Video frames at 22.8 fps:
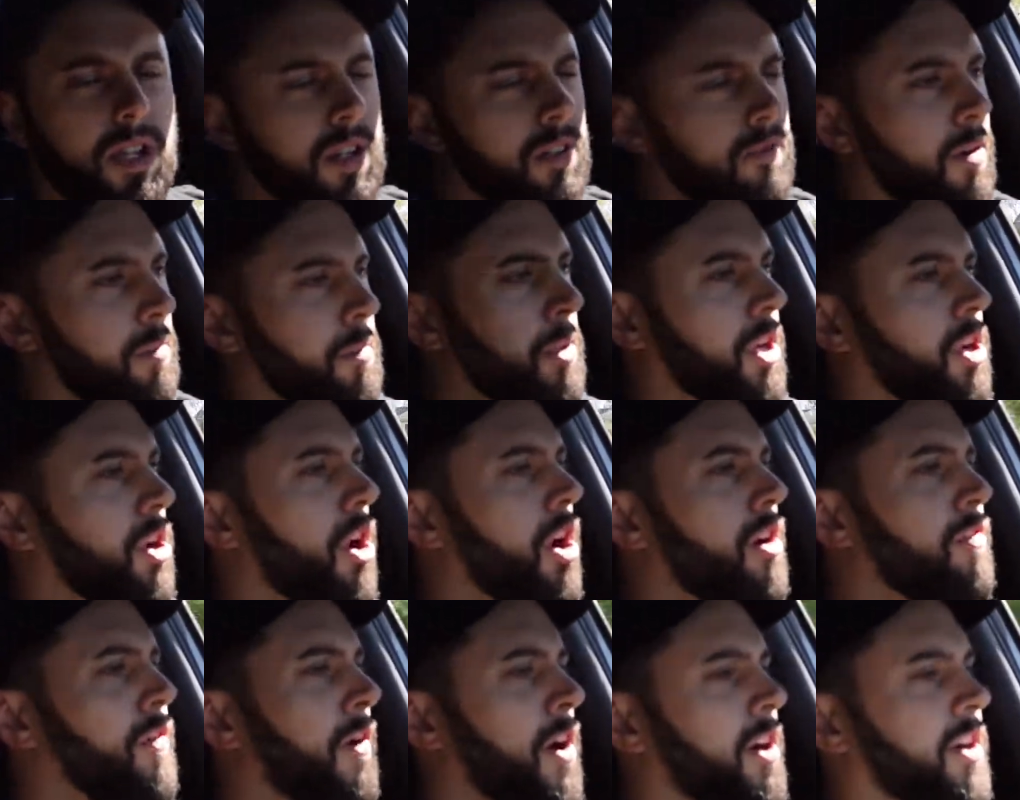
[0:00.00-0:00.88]
from the
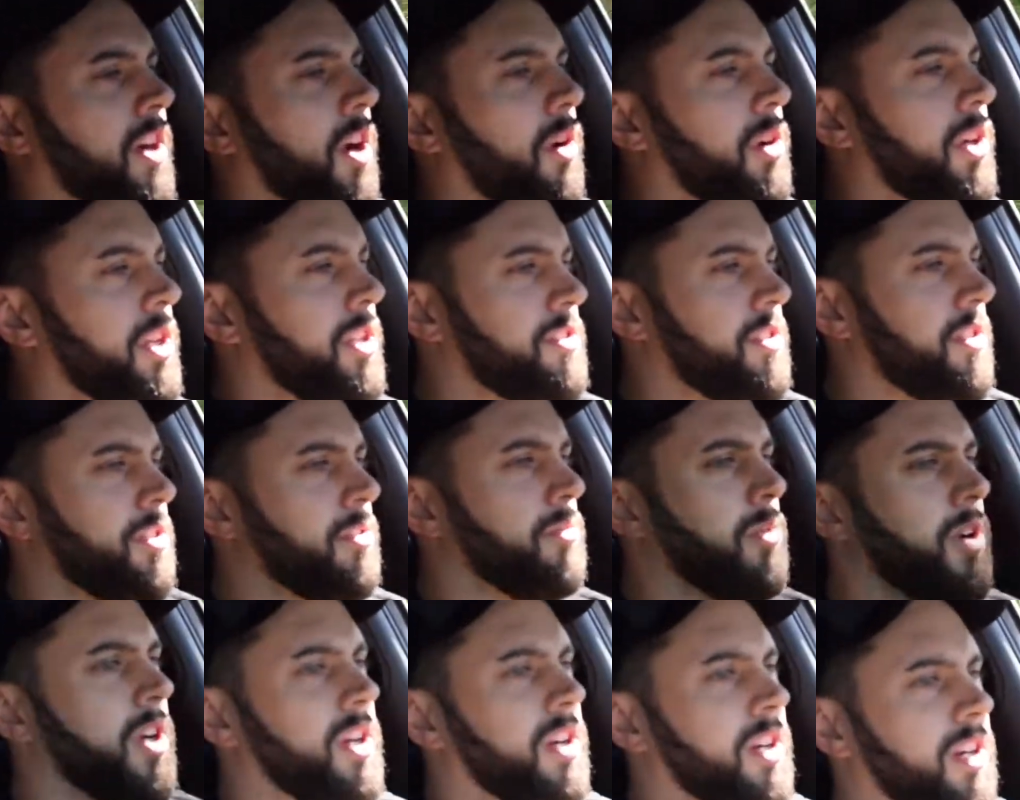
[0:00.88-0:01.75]
Golf R going into the
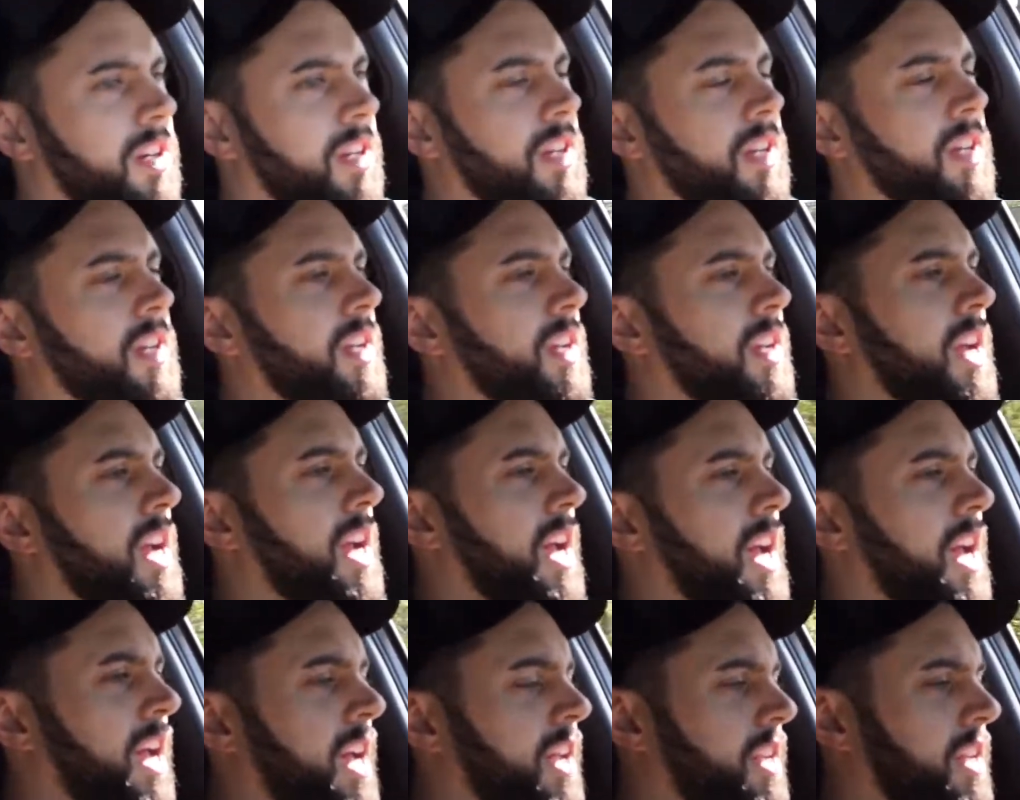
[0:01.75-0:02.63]
winter
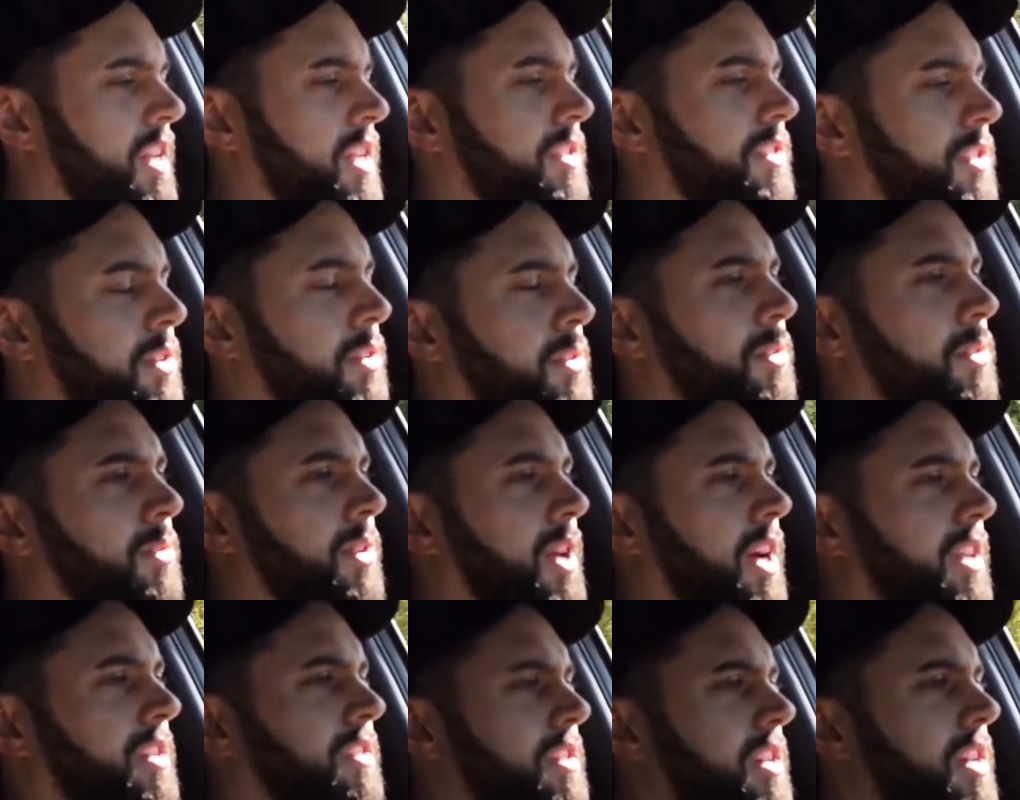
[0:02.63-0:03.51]
and into
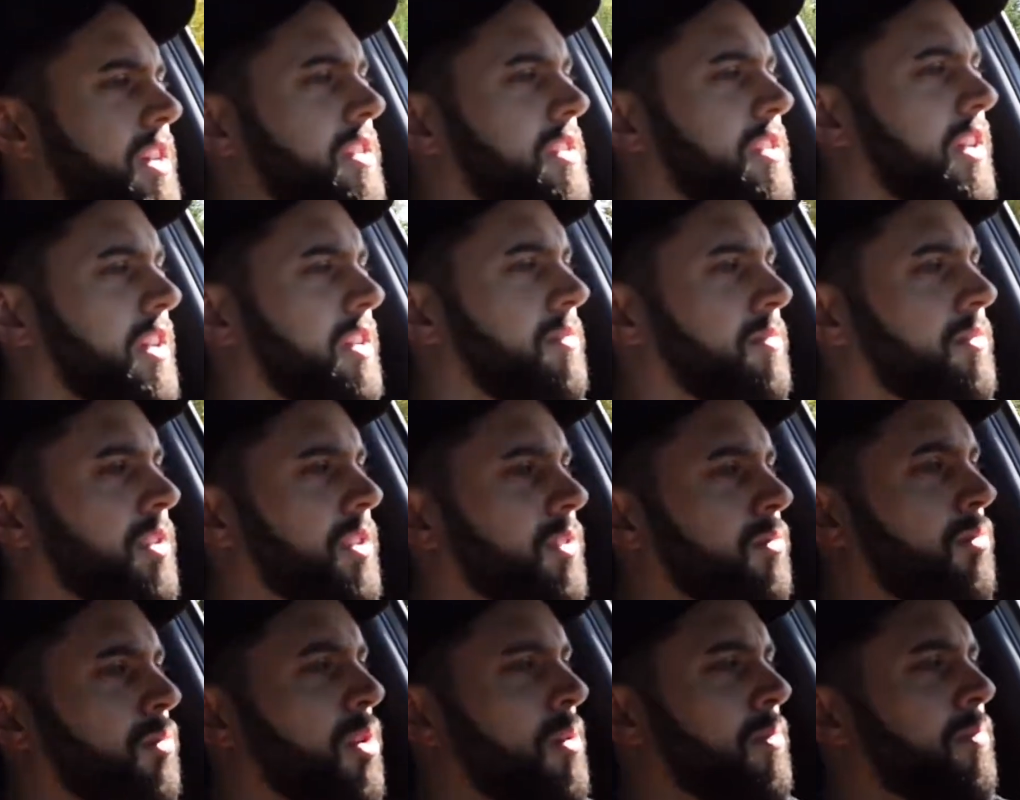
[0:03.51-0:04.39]
next season,
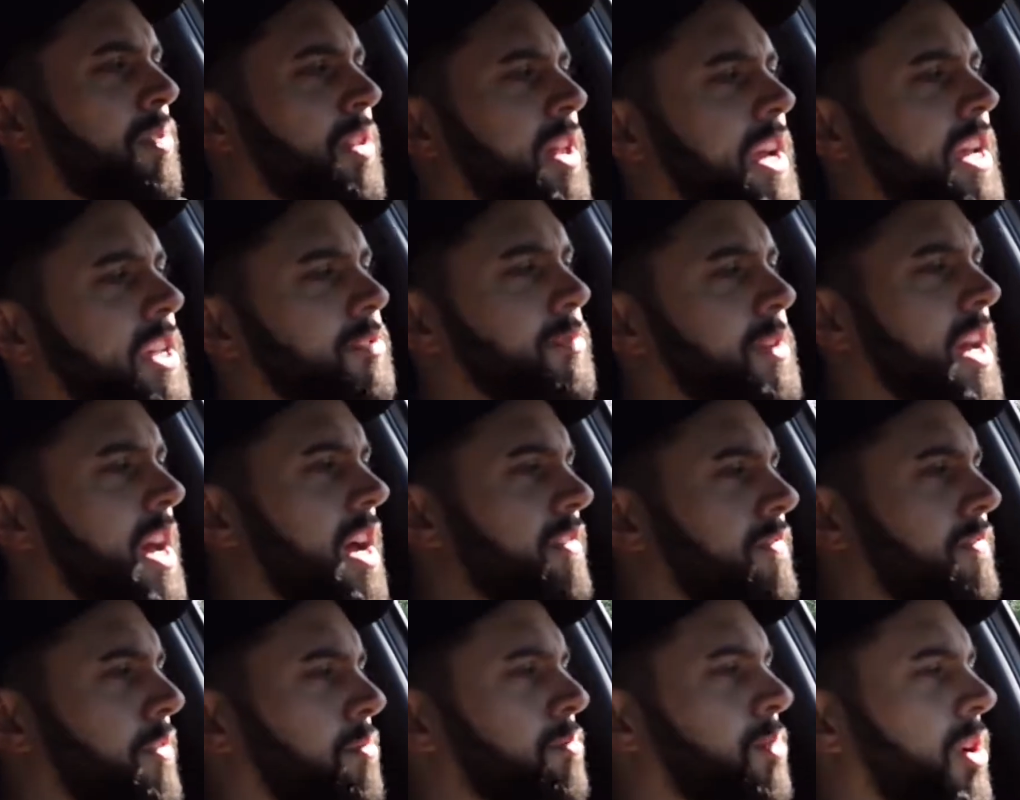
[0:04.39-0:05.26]
what plans we
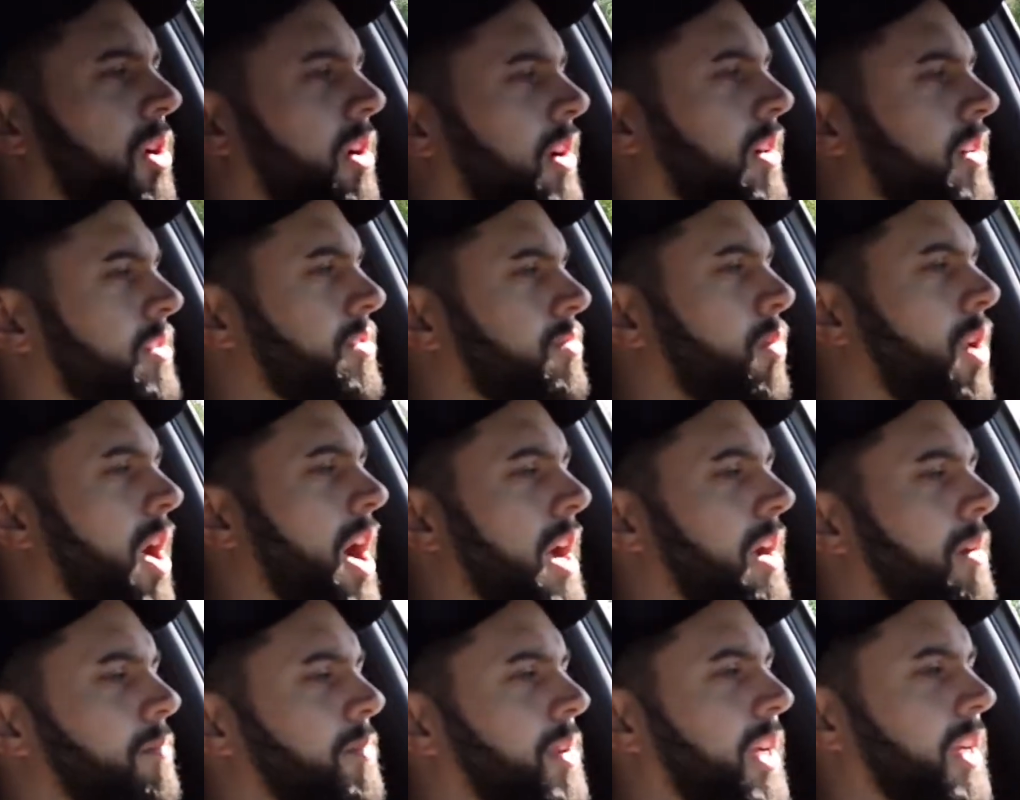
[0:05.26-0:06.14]
have for parts,
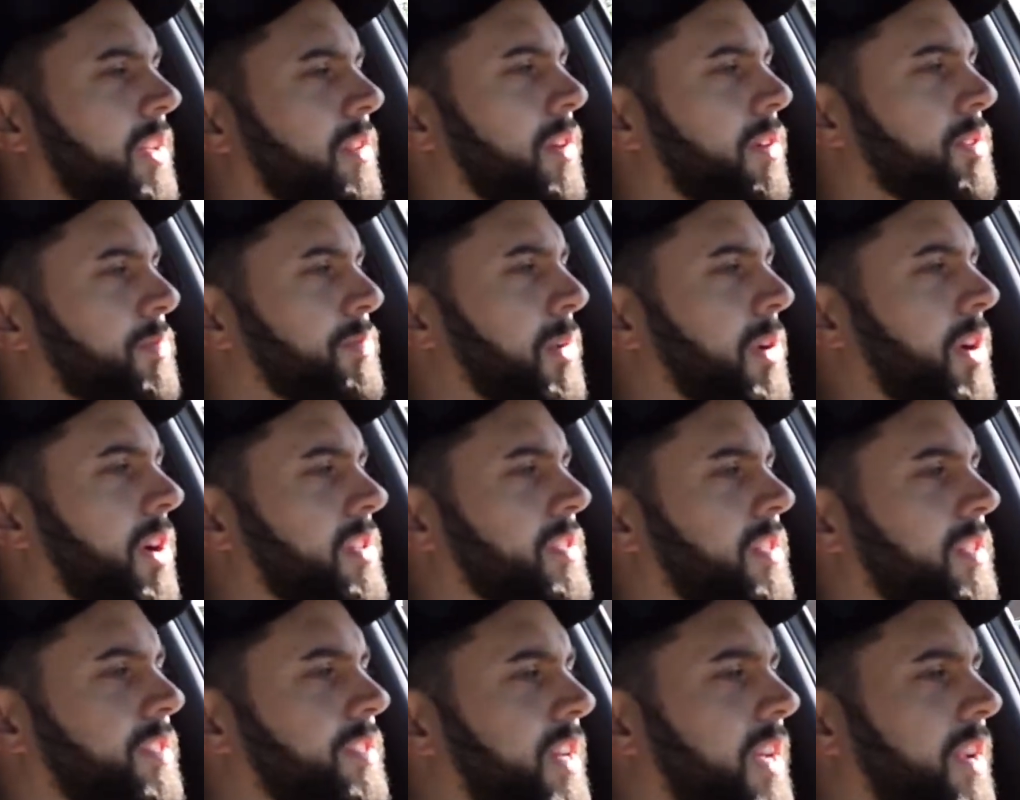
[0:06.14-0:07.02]
why I'm picking those
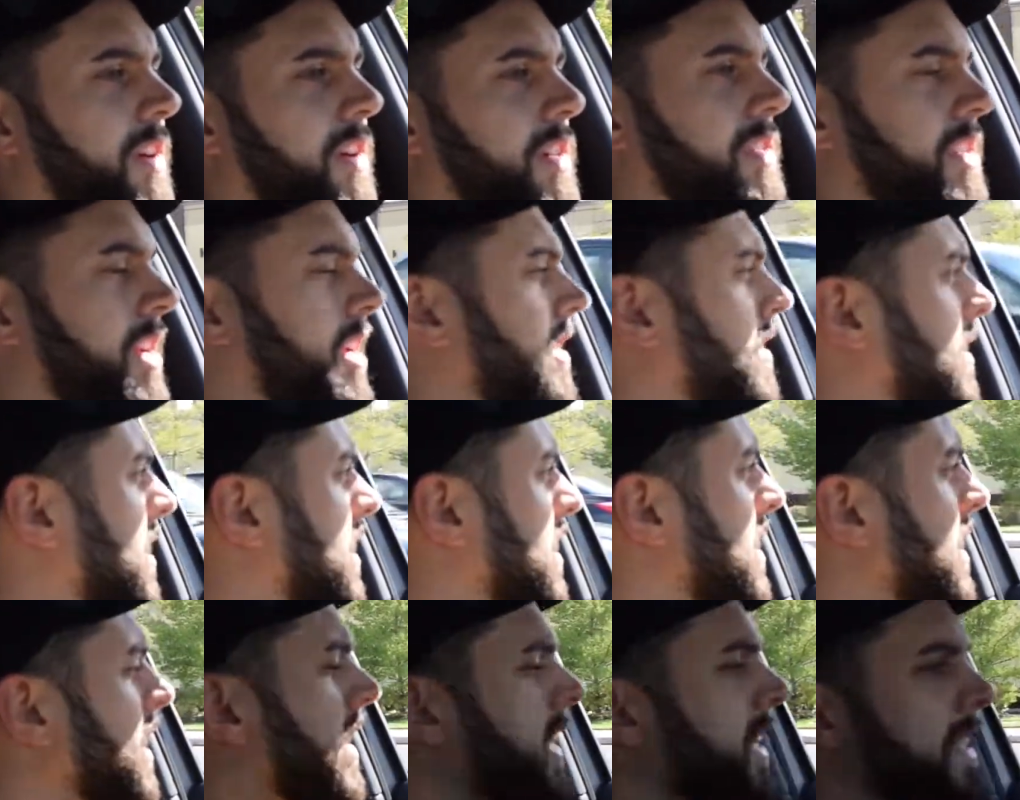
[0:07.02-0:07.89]
parts, etc., etc.
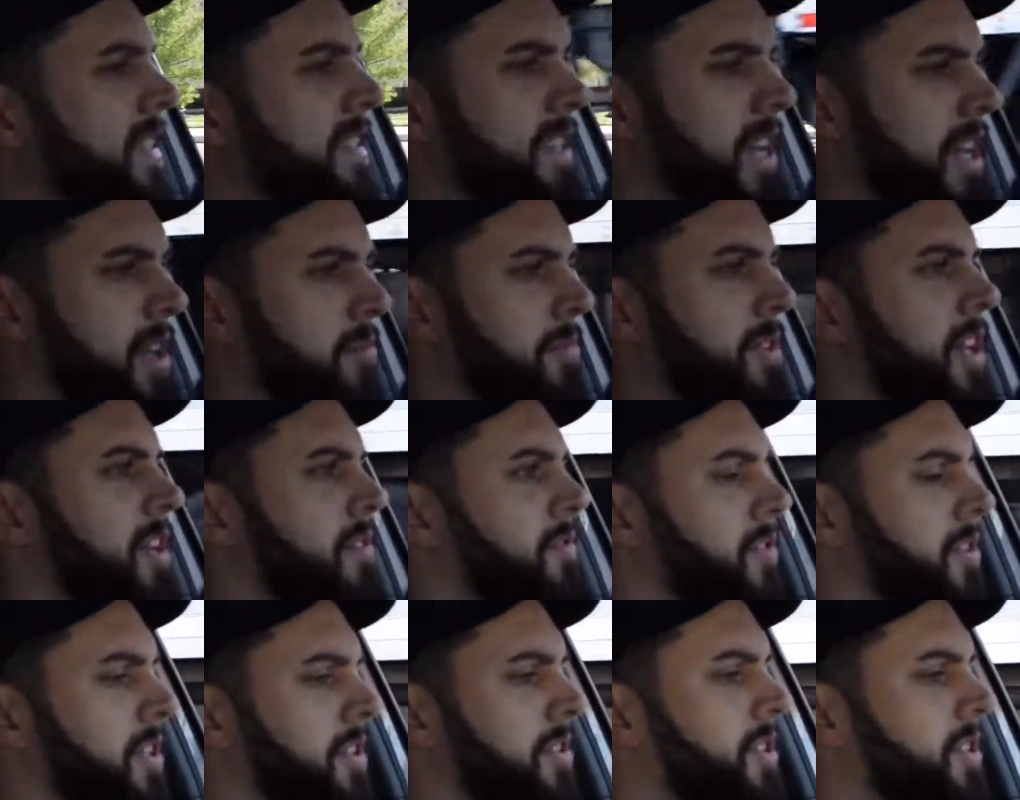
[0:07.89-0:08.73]
Same thing for the